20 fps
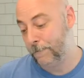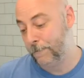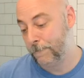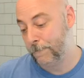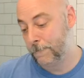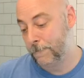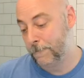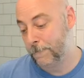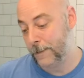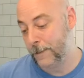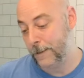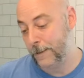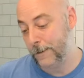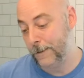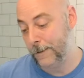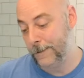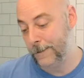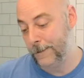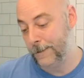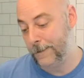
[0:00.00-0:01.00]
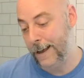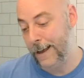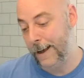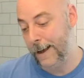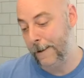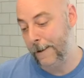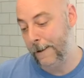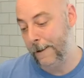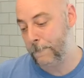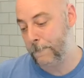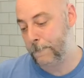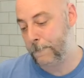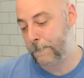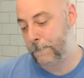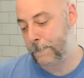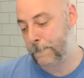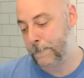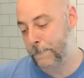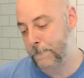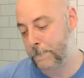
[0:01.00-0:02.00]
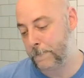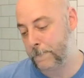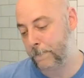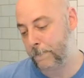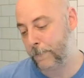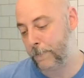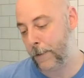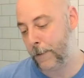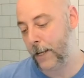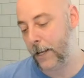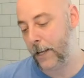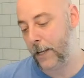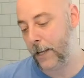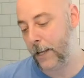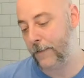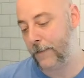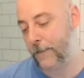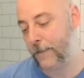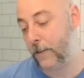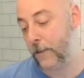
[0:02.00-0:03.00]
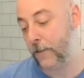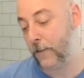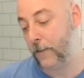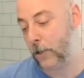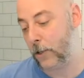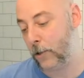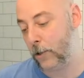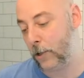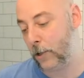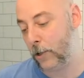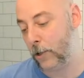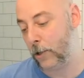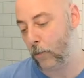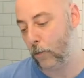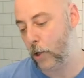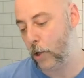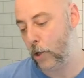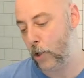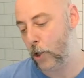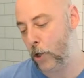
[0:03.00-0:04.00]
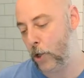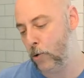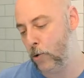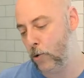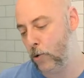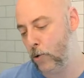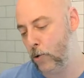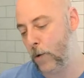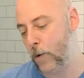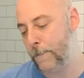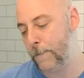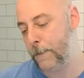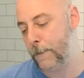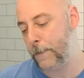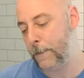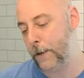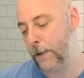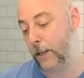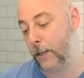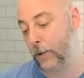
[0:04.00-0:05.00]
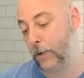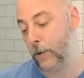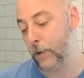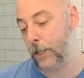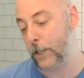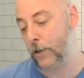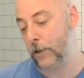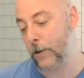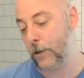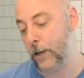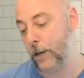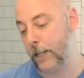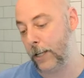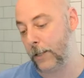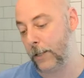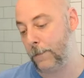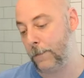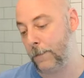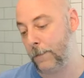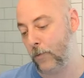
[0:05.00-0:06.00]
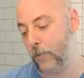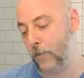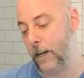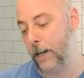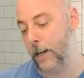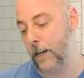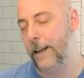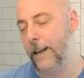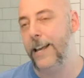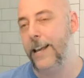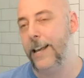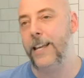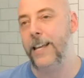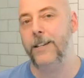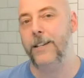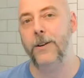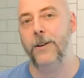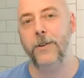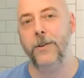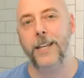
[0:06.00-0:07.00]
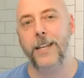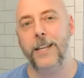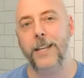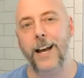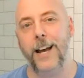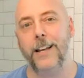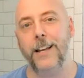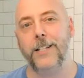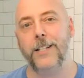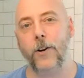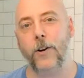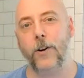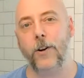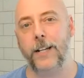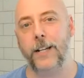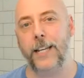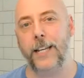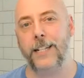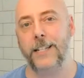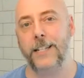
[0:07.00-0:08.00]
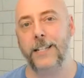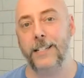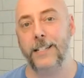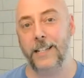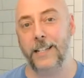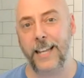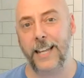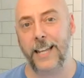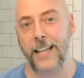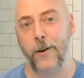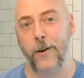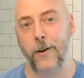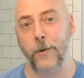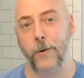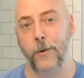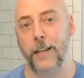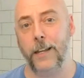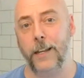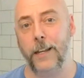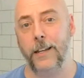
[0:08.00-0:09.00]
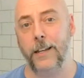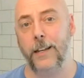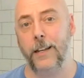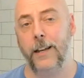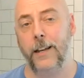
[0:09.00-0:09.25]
So yeah, the PS5 itself also looks huge, way bigger than the original Xbox One. Yeah, it's hard to get a sense of scale with it.